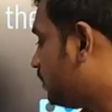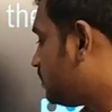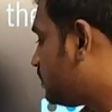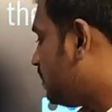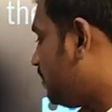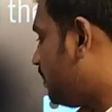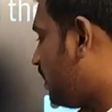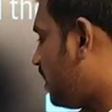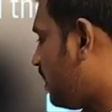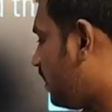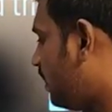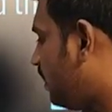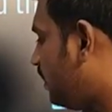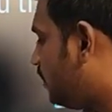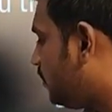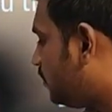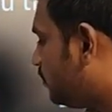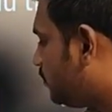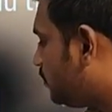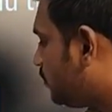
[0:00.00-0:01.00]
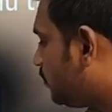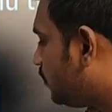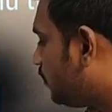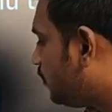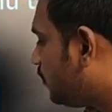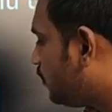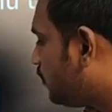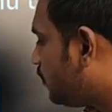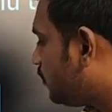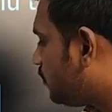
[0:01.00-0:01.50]
Similarly,
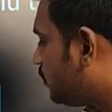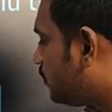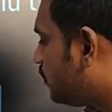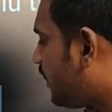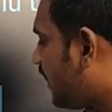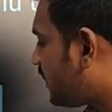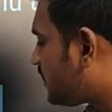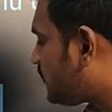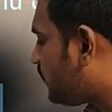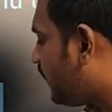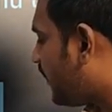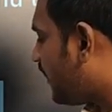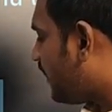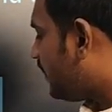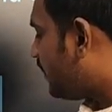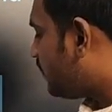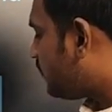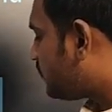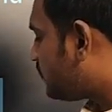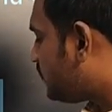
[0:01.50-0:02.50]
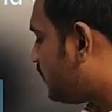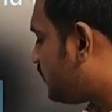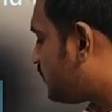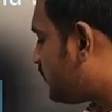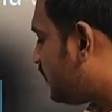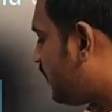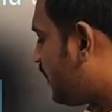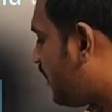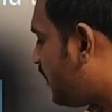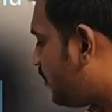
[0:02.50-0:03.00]
xy
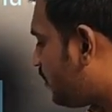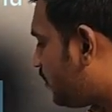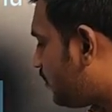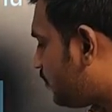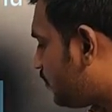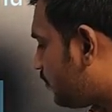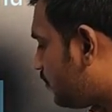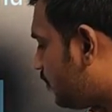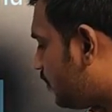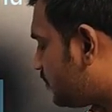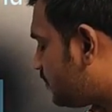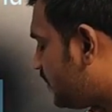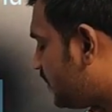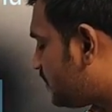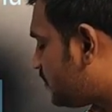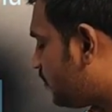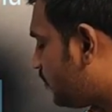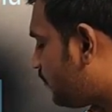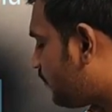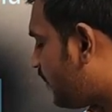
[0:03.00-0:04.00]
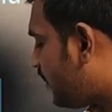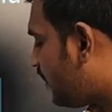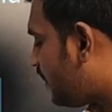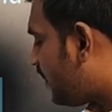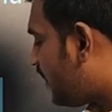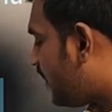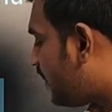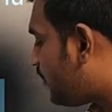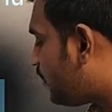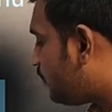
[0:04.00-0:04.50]
68, 6 to
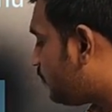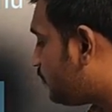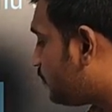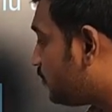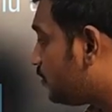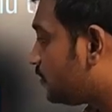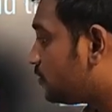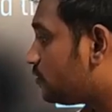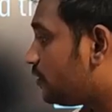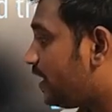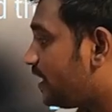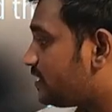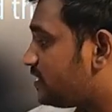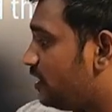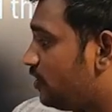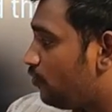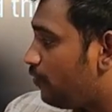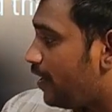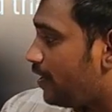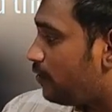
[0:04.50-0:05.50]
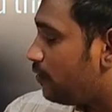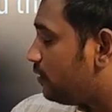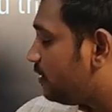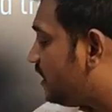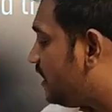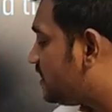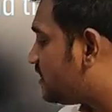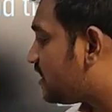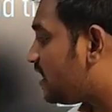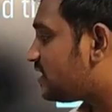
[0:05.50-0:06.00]
28. So x into 8, 2
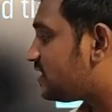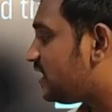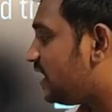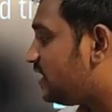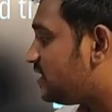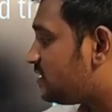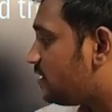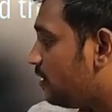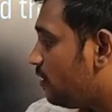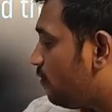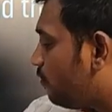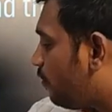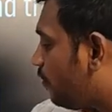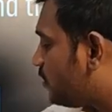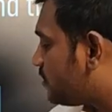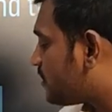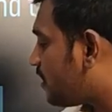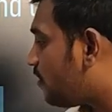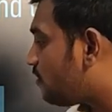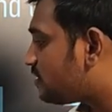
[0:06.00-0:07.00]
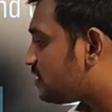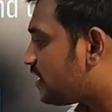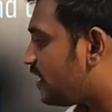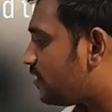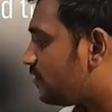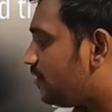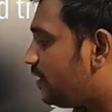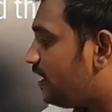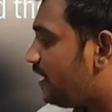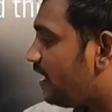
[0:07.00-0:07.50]
3s are 6, 4 7s
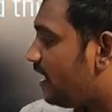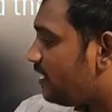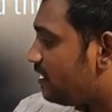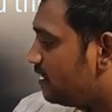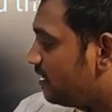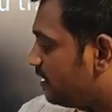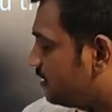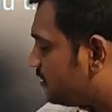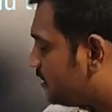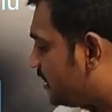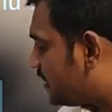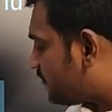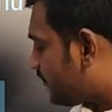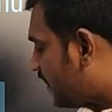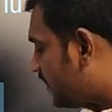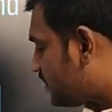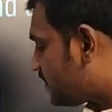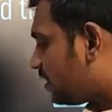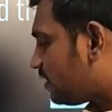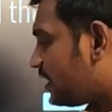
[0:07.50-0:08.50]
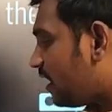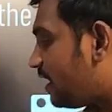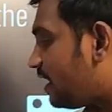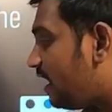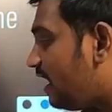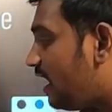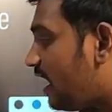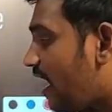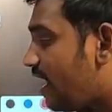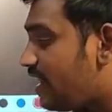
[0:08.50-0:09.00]
are 28, 6 5s are
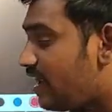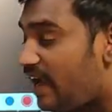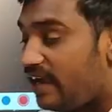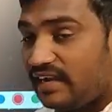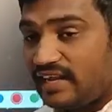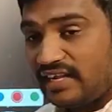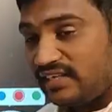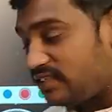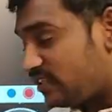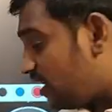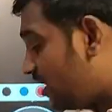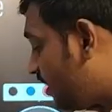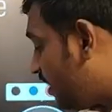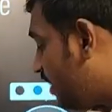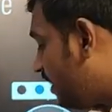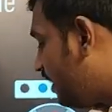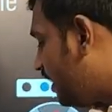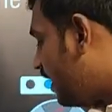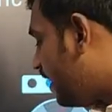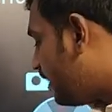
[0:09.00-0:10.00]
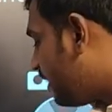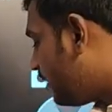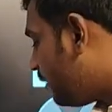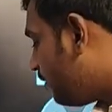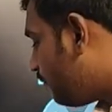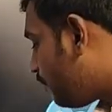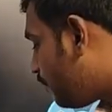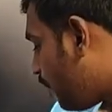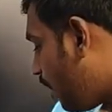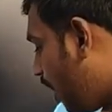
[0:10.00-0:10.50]
30 and 8 10s are 80.
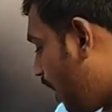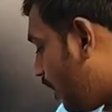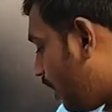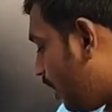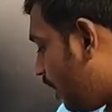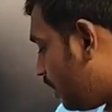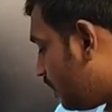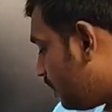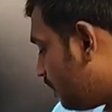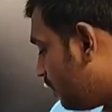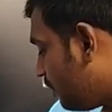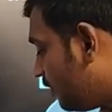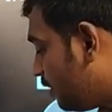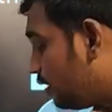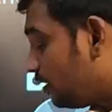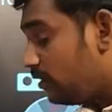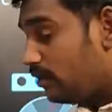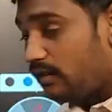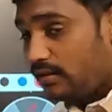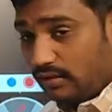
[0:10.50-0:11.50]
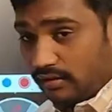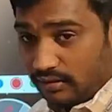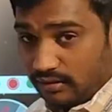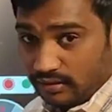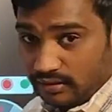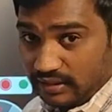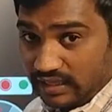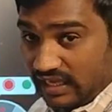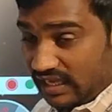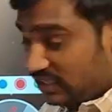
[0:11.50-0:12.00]
If you add all
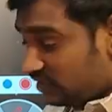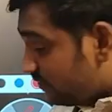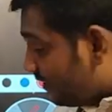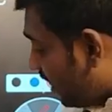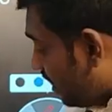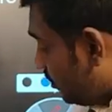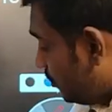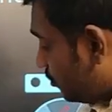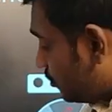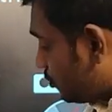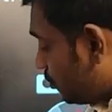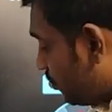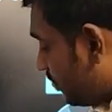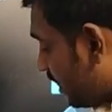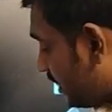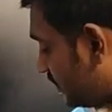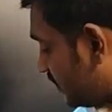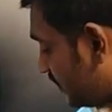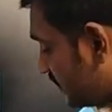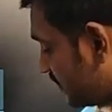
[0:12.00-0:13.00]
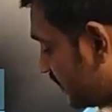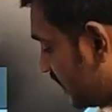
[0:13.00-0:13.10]
these values to get the